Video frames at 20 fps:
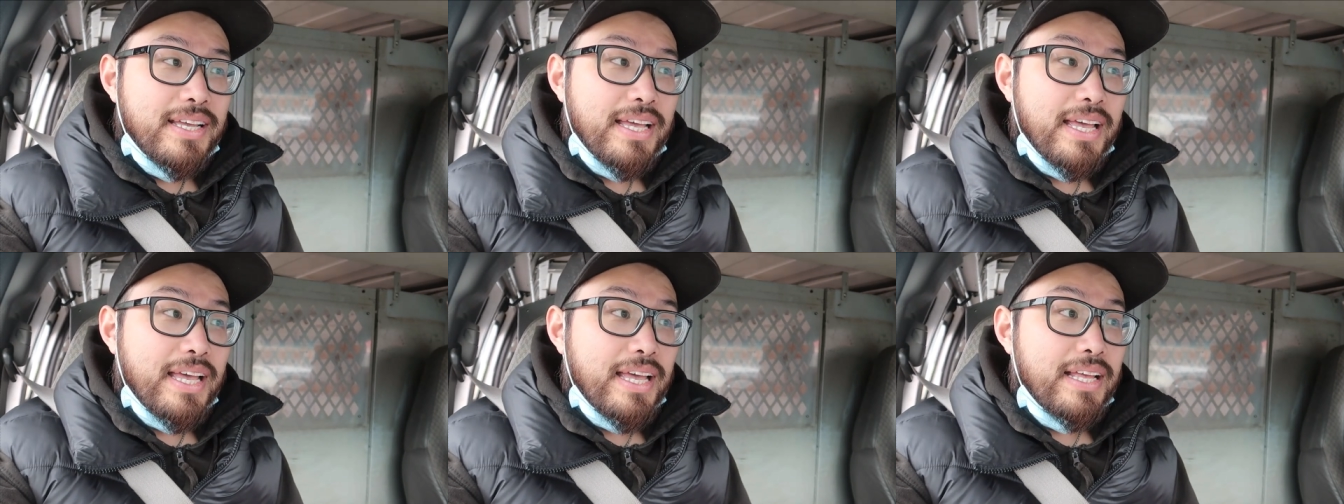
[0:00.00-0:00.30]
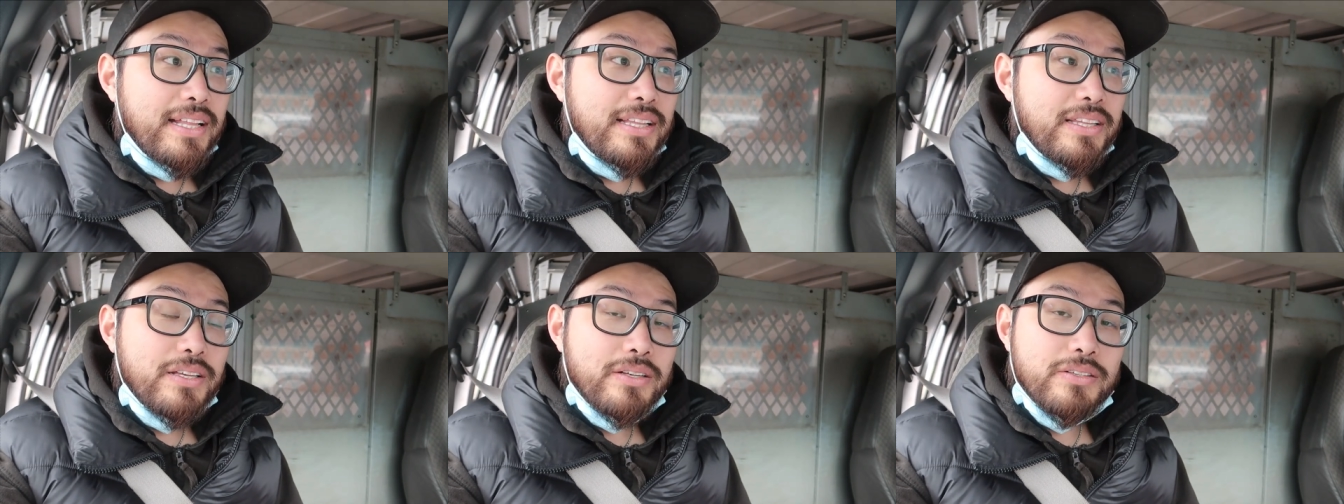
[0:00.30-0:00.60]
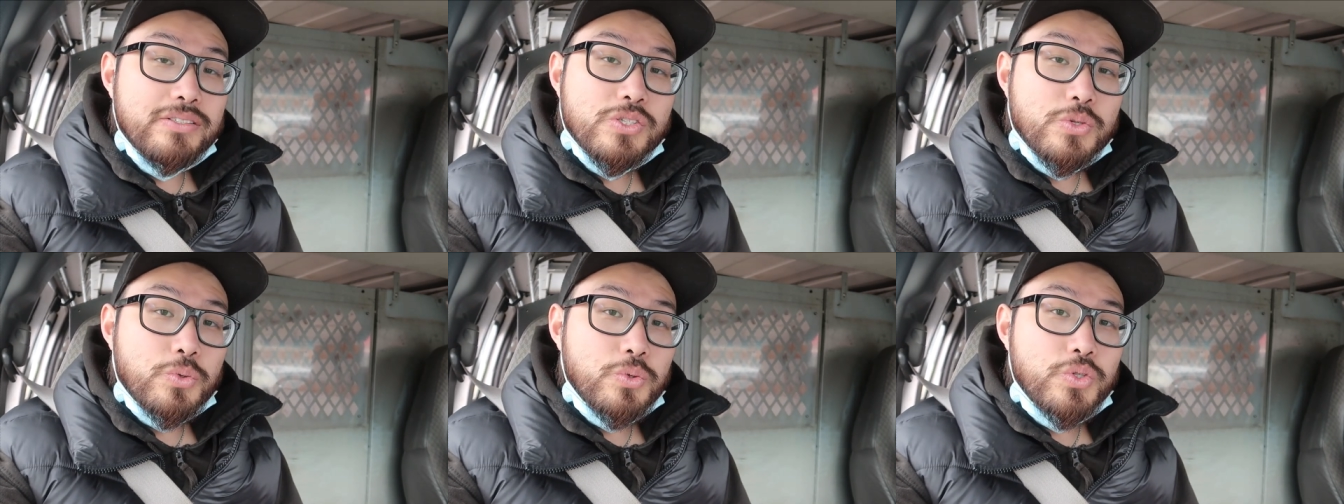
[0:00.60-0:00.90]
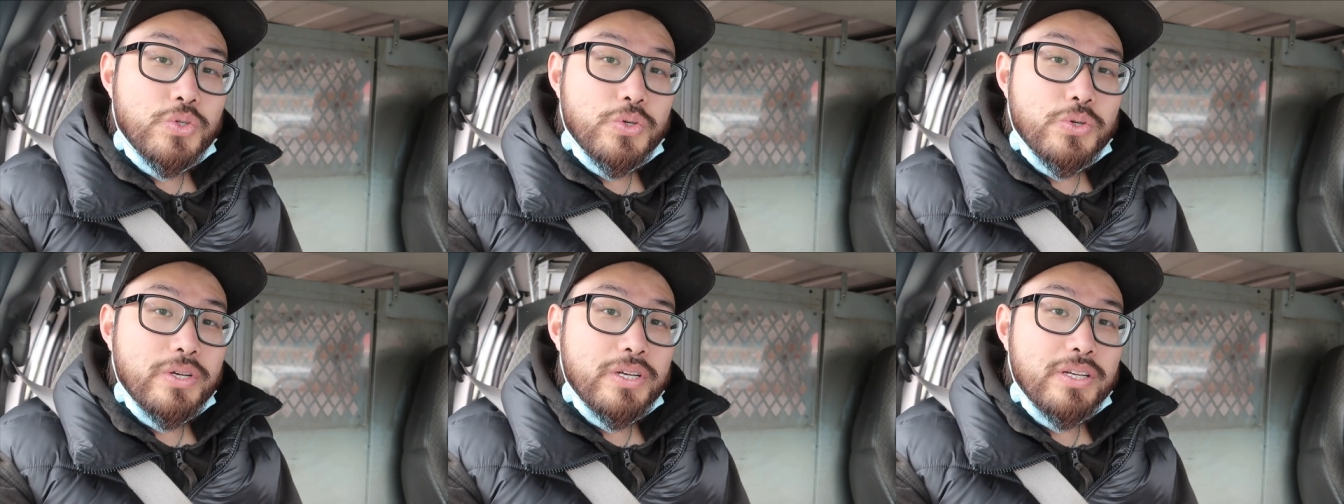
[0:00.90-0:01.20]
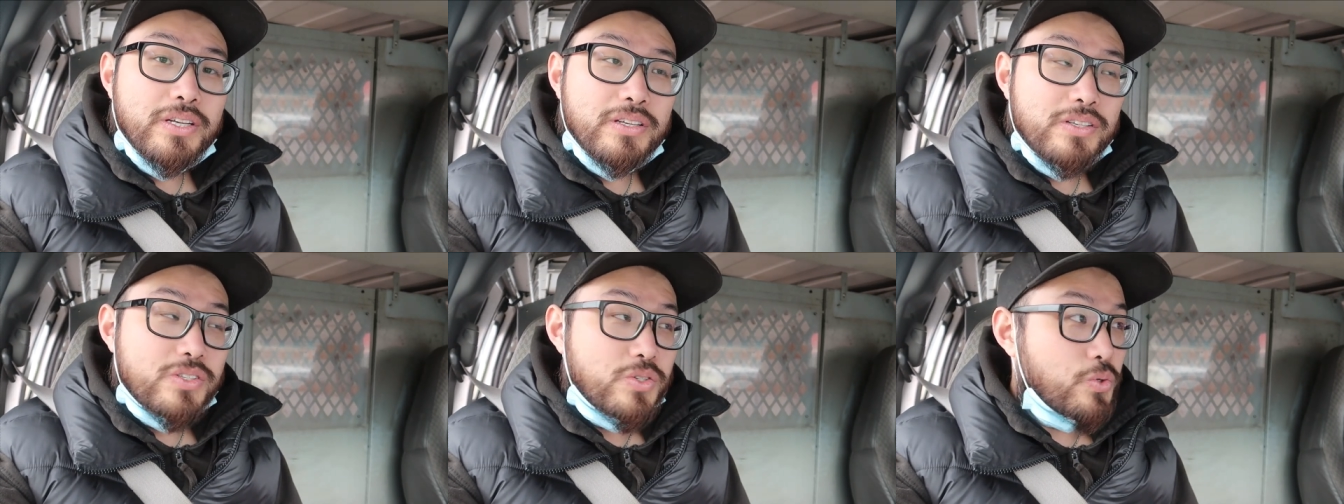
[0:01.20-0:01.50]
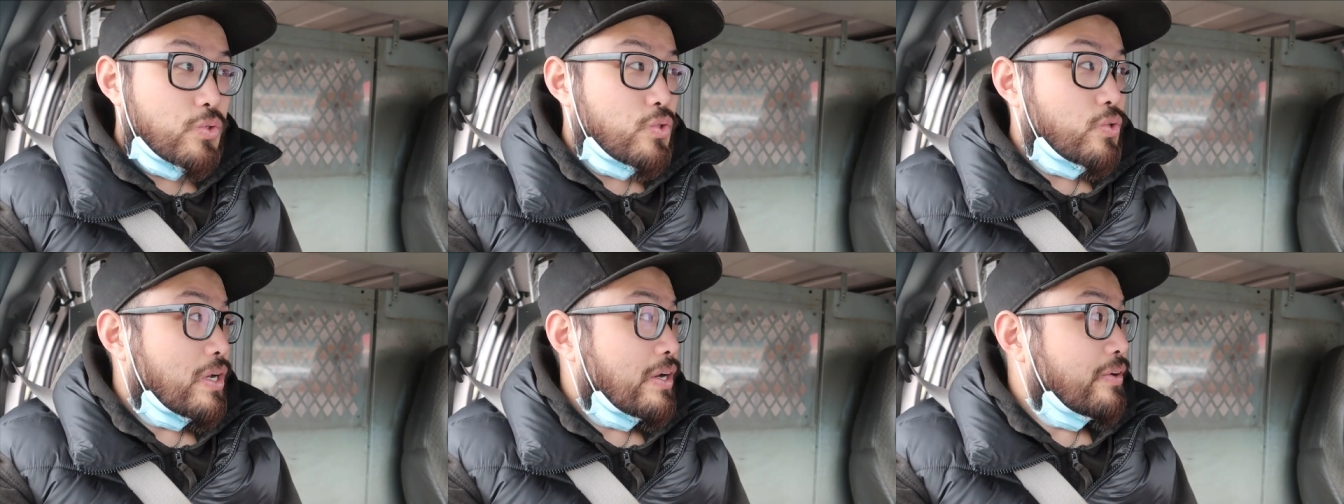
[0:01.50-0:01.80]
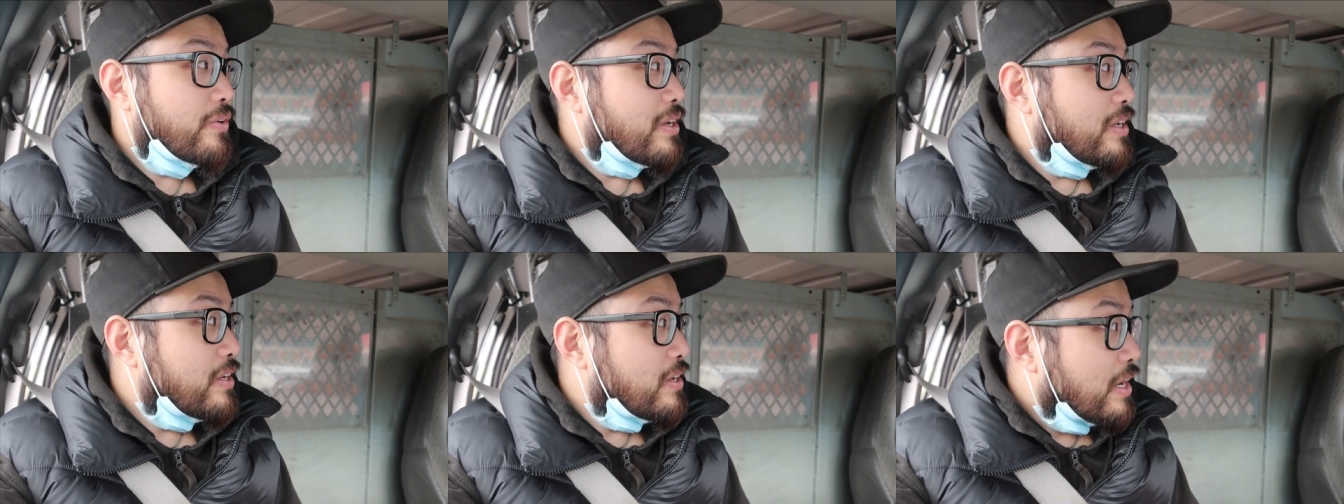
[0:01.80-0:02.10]
and they'll sort you uh, sort you
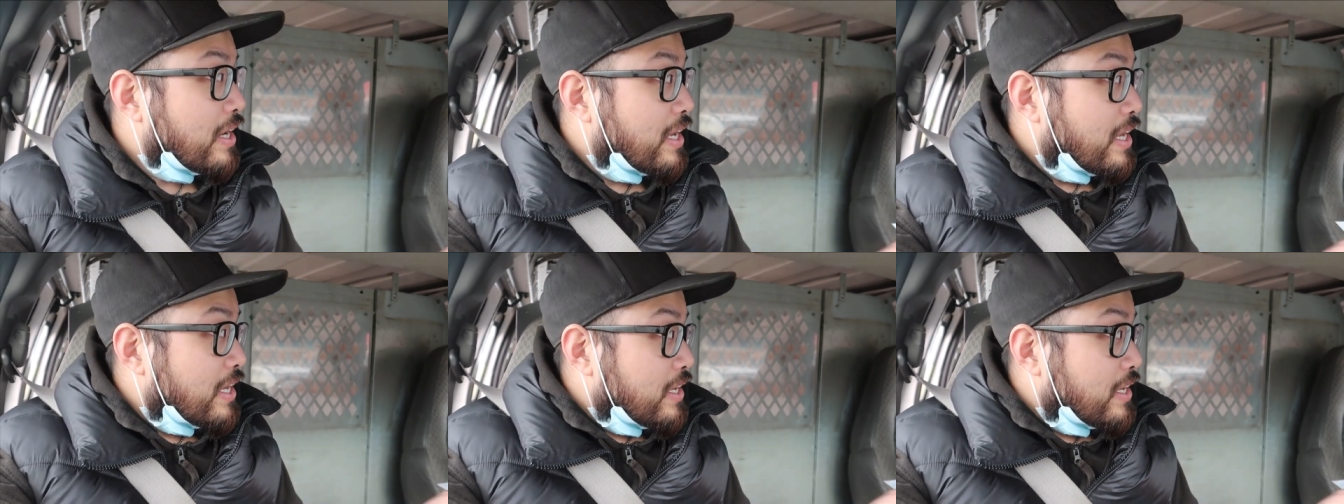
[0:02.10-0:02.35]
out, and